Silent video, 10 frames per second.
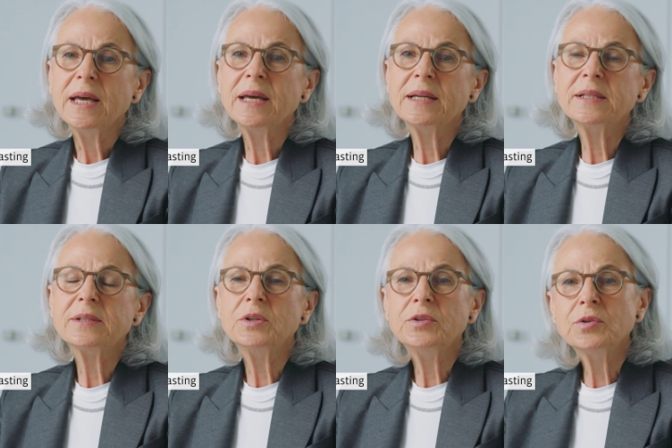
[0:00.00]

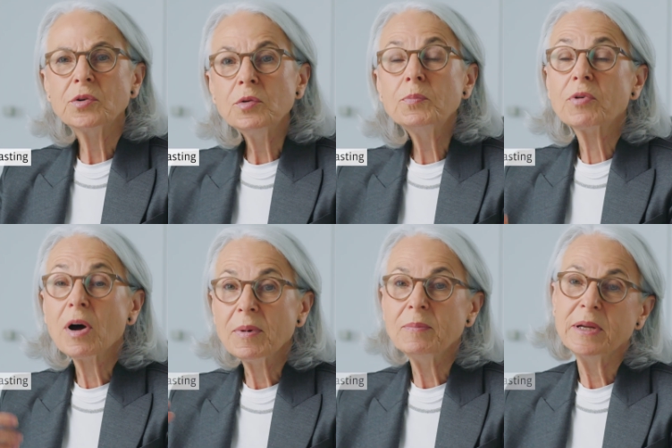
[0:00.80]
and you know
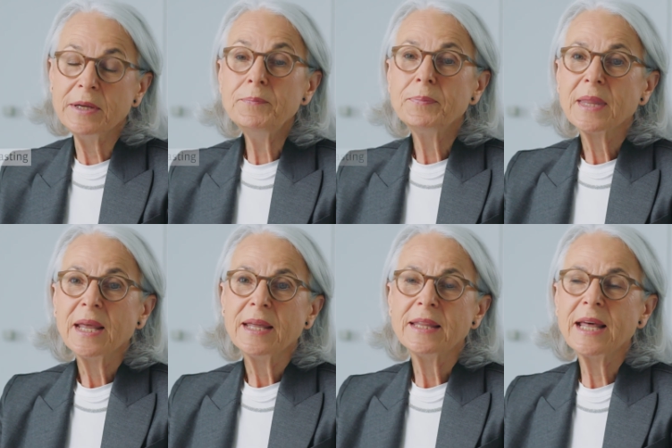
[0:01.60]
probably
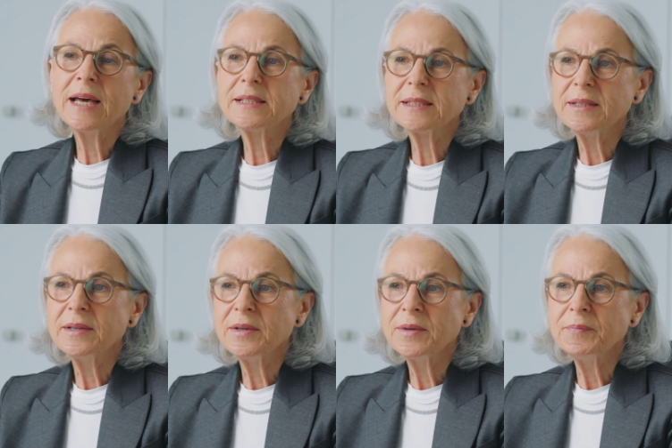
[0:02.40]
that
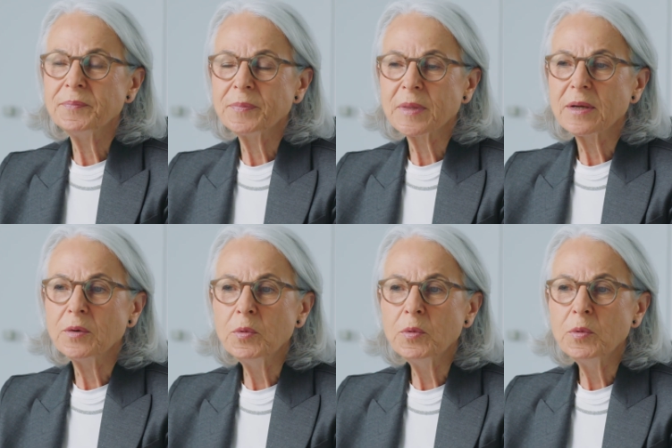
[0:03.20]
um,